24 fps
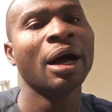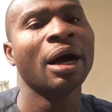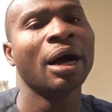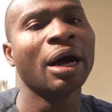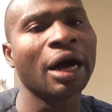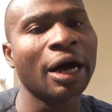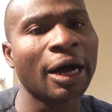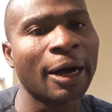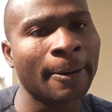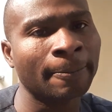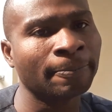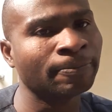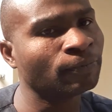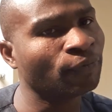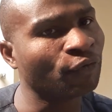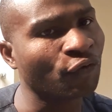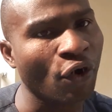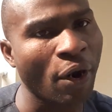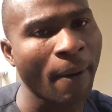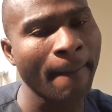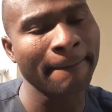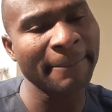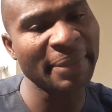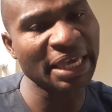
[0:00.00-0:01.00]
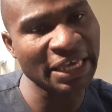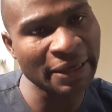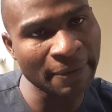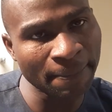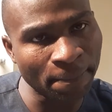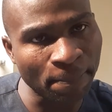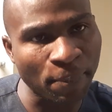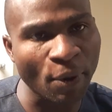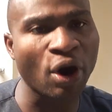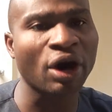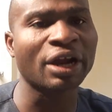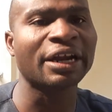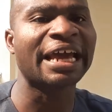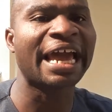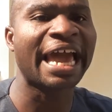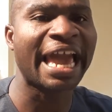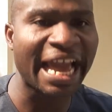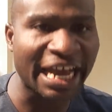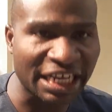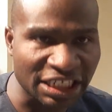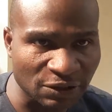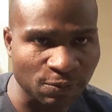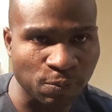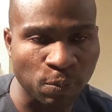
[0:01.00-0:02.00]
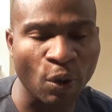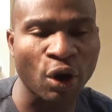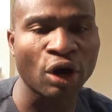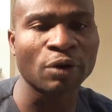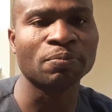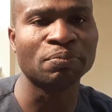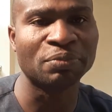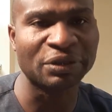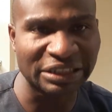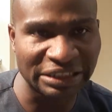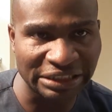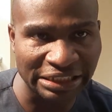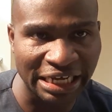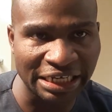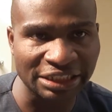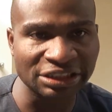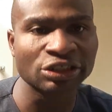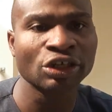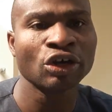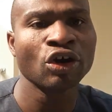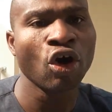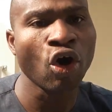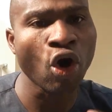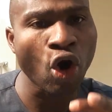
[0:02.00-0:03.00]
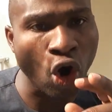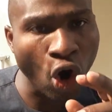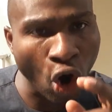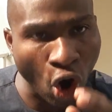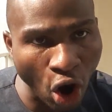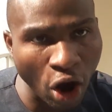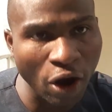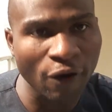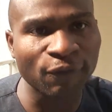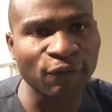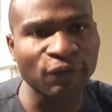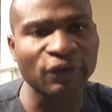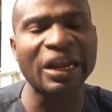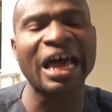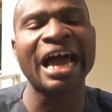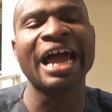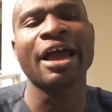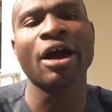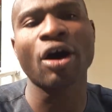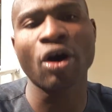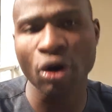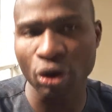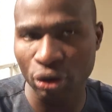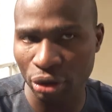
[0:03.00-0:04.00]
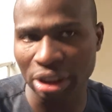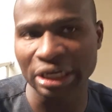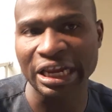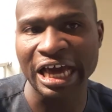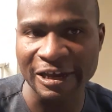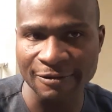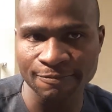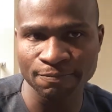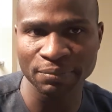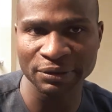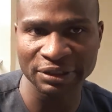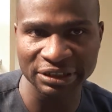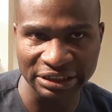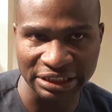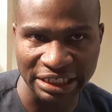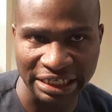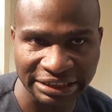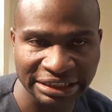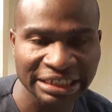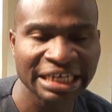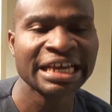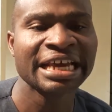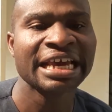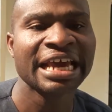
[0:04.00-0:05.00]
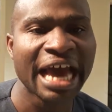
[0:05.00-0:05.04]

um, from import export business or offline online business